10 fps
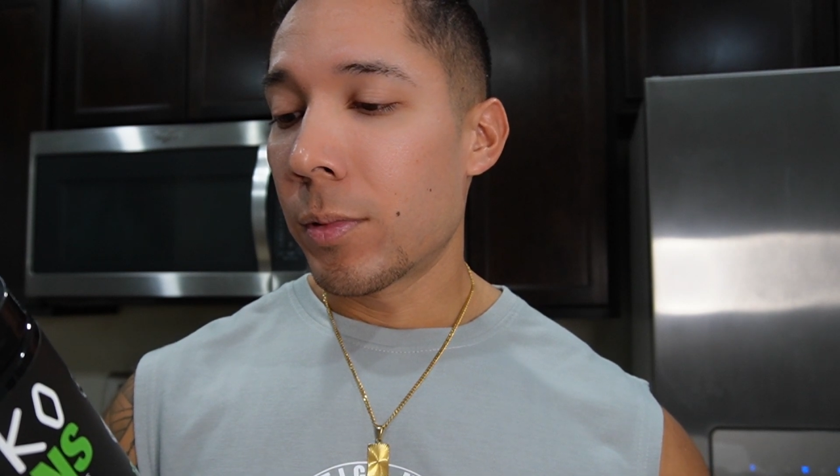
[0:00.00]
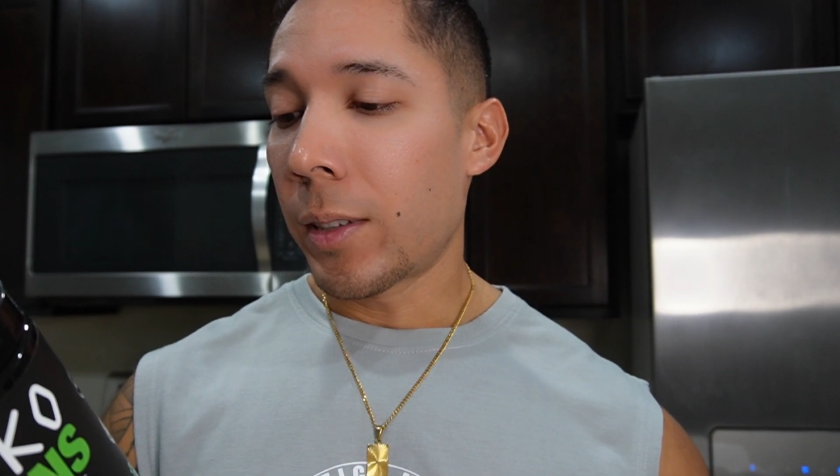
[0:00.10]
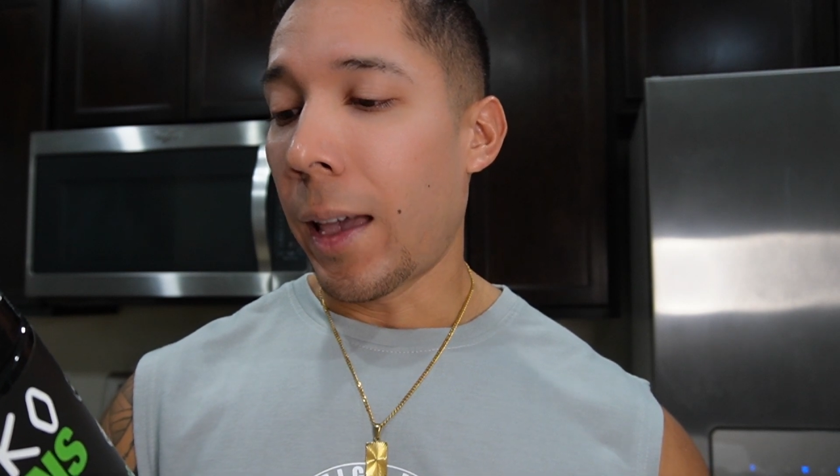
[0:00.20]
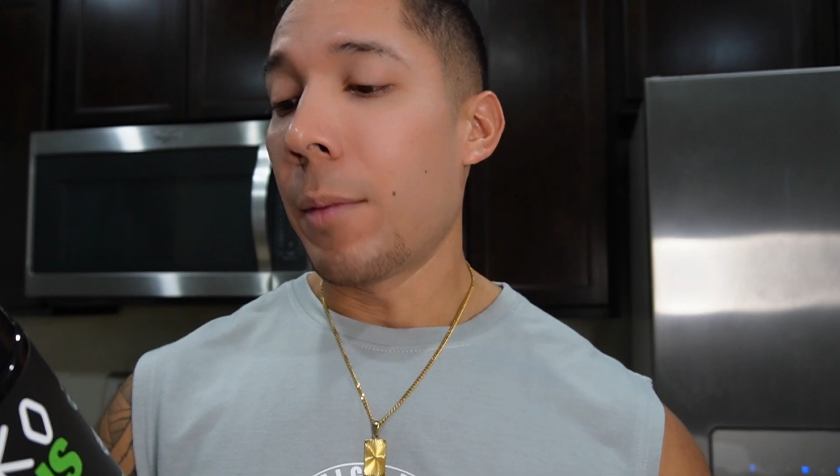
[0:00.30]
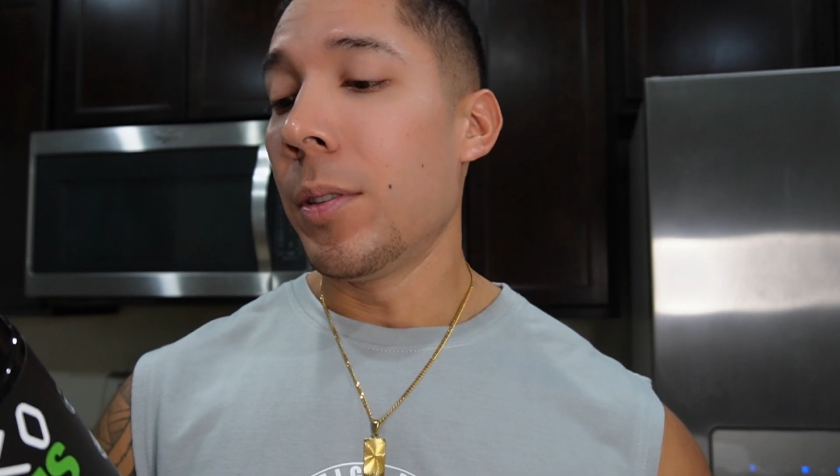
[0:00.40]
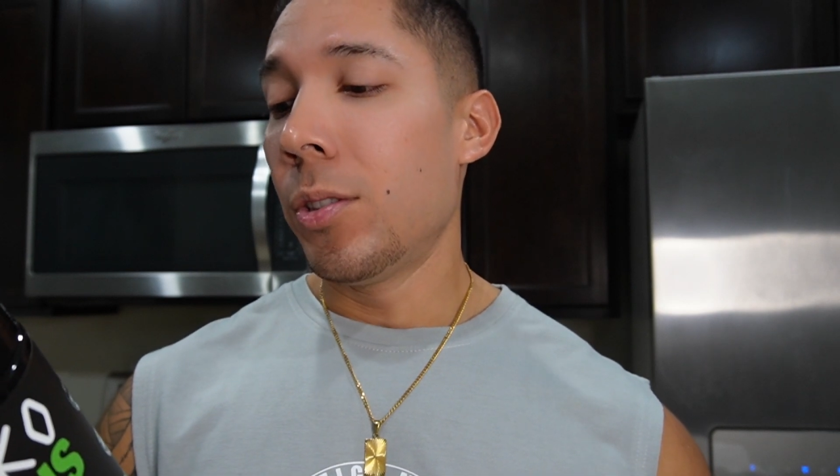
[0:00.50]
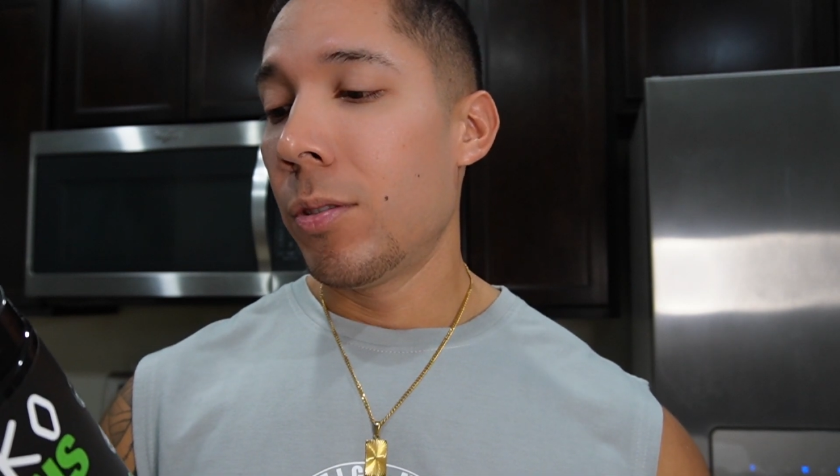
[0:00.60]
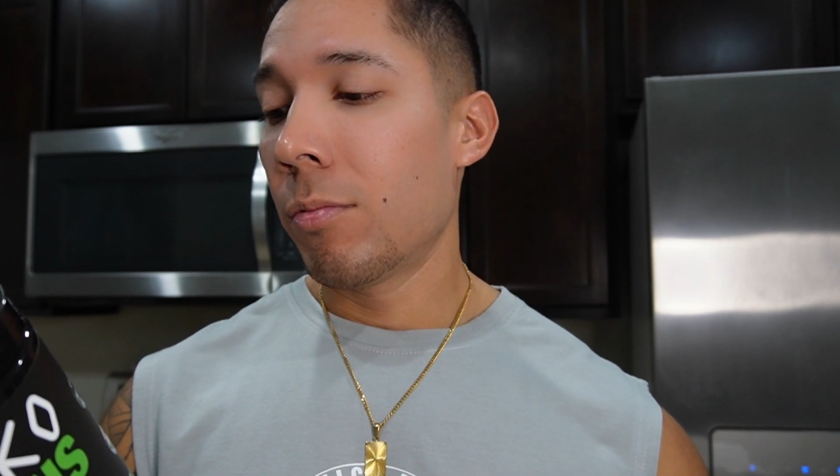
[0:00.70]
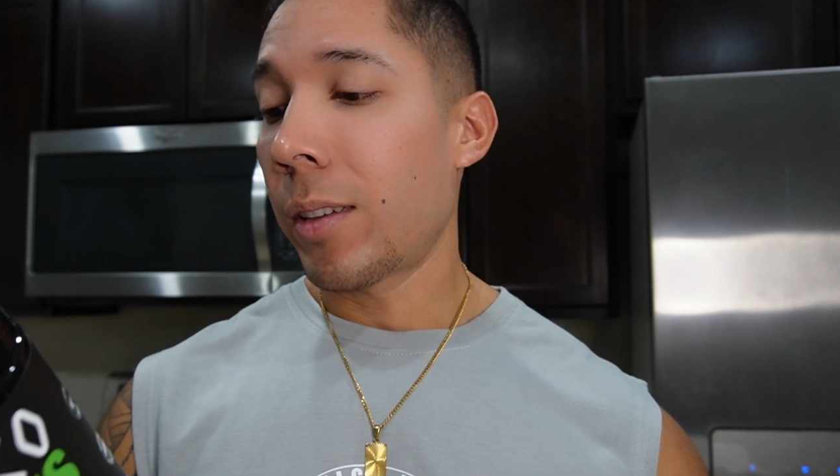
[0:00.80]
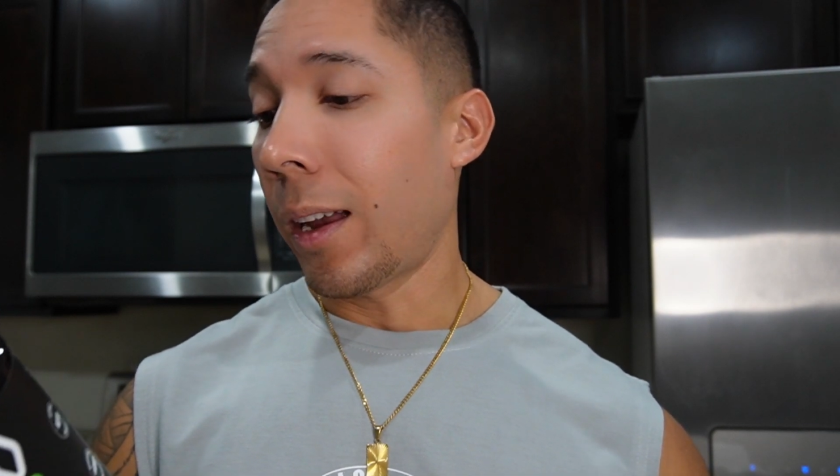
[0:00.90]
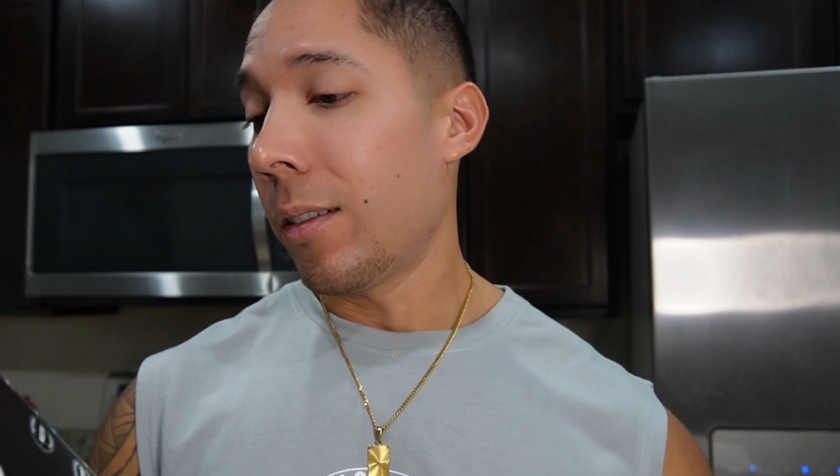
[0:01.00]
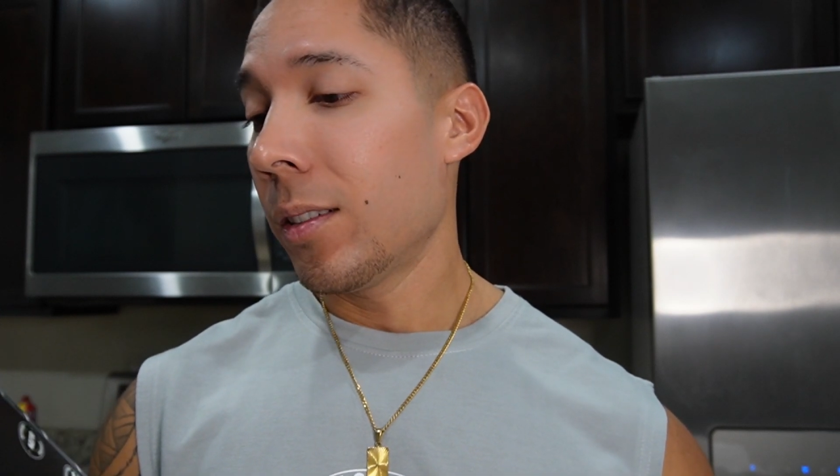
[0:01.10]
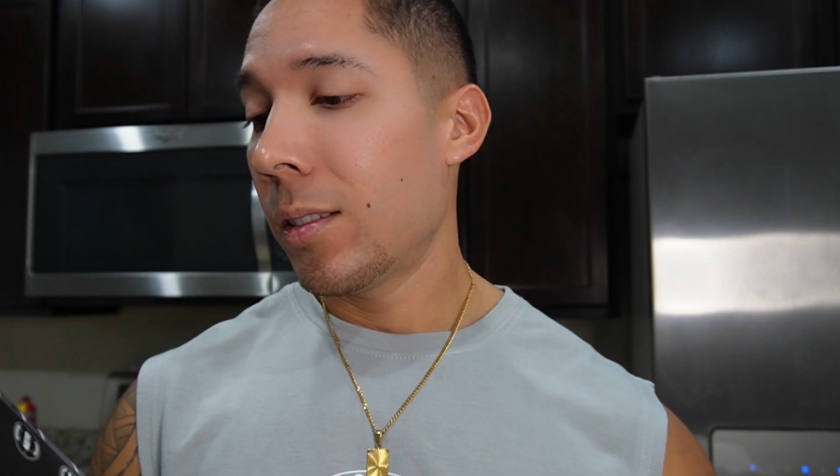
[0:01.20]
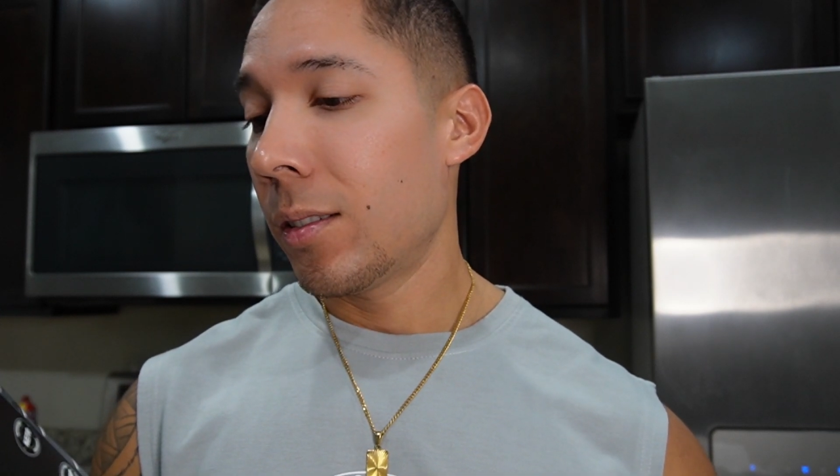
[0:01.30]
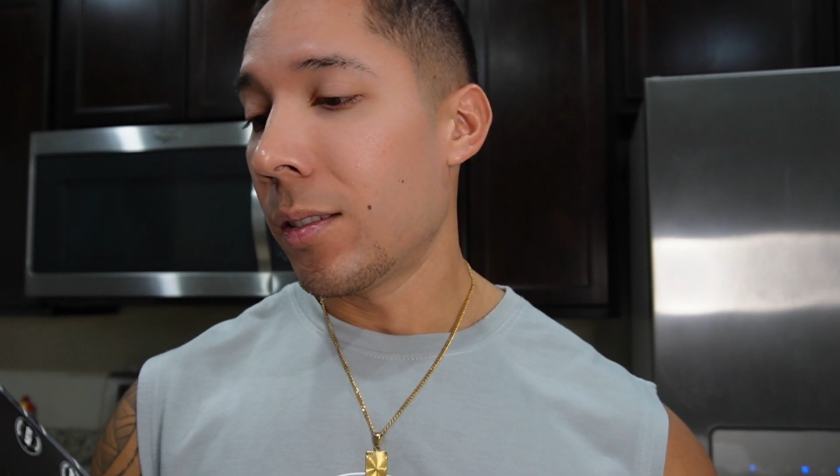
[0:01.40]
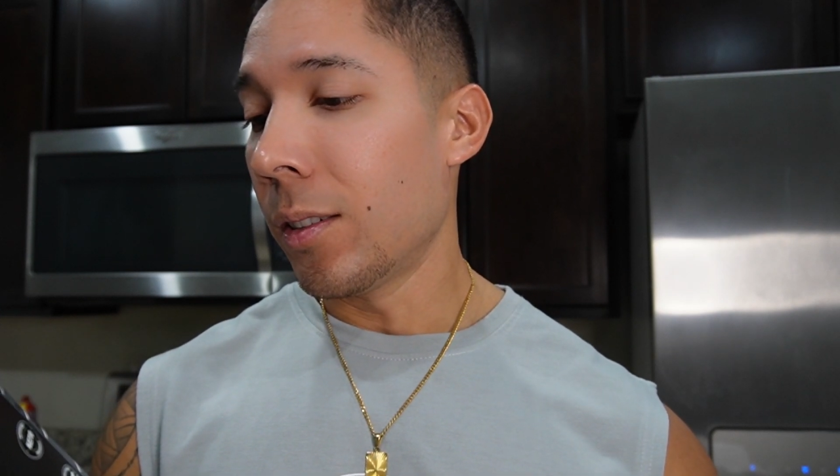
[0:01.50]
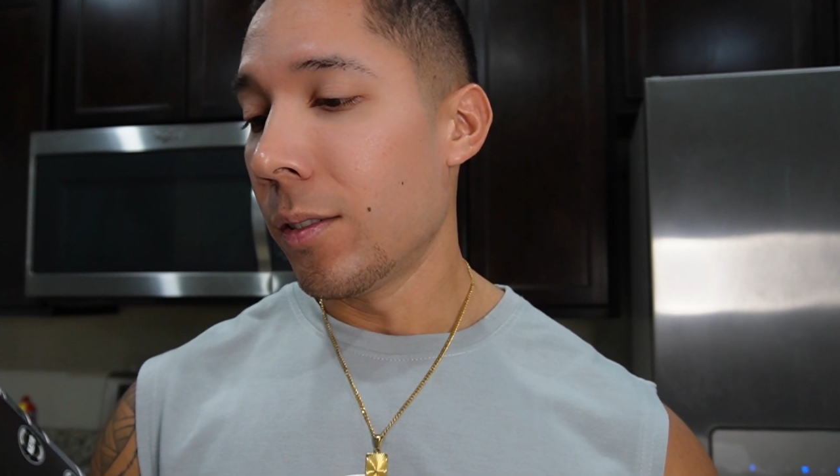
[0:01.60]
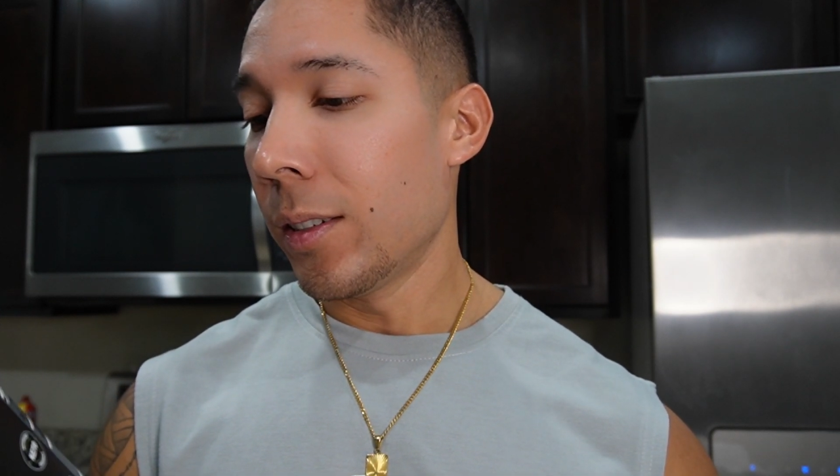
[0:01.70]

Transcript: cabbage, carrots, you know.